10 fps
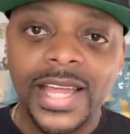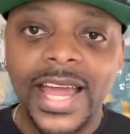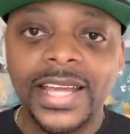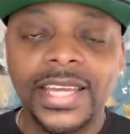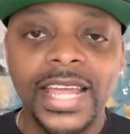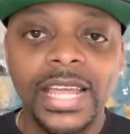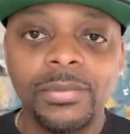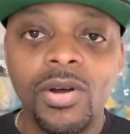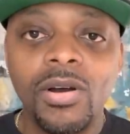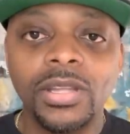had
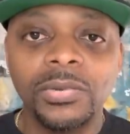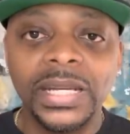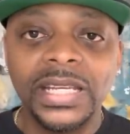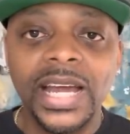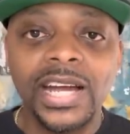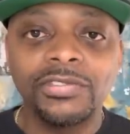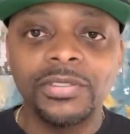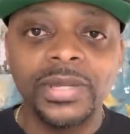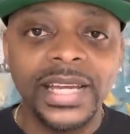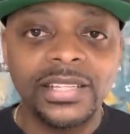came all the way down
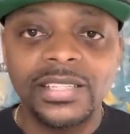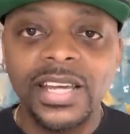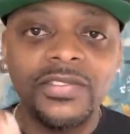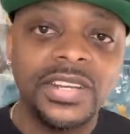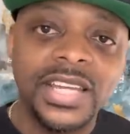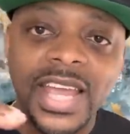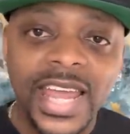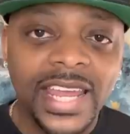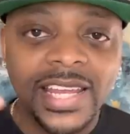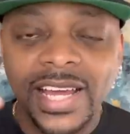from like
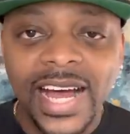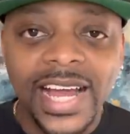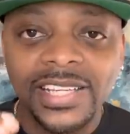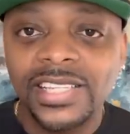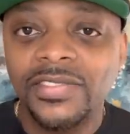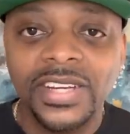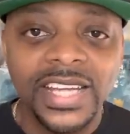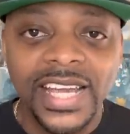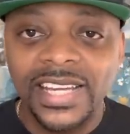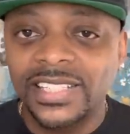78, the high
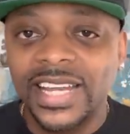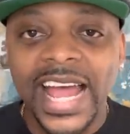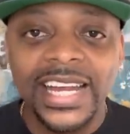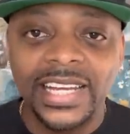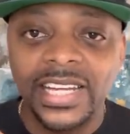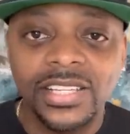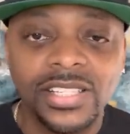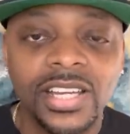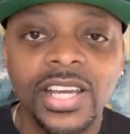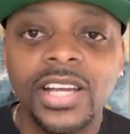78,
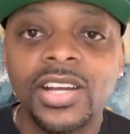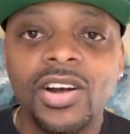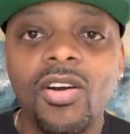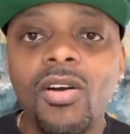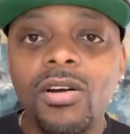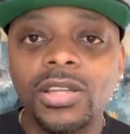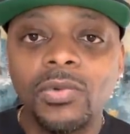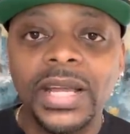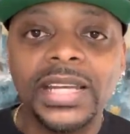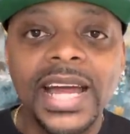90s, all the
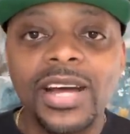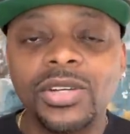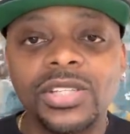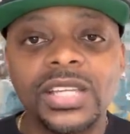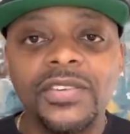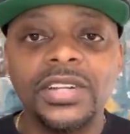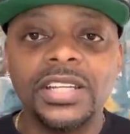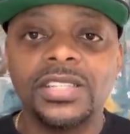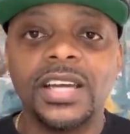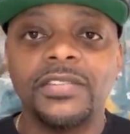way down to
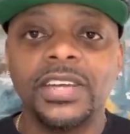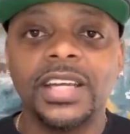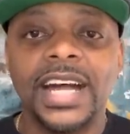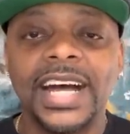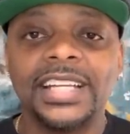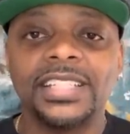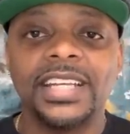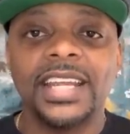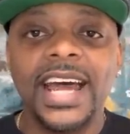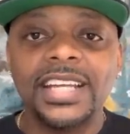77, guys.
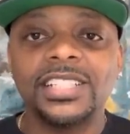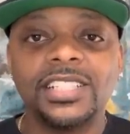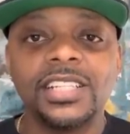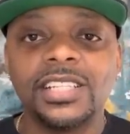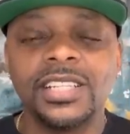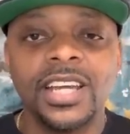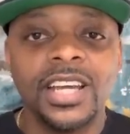And that's just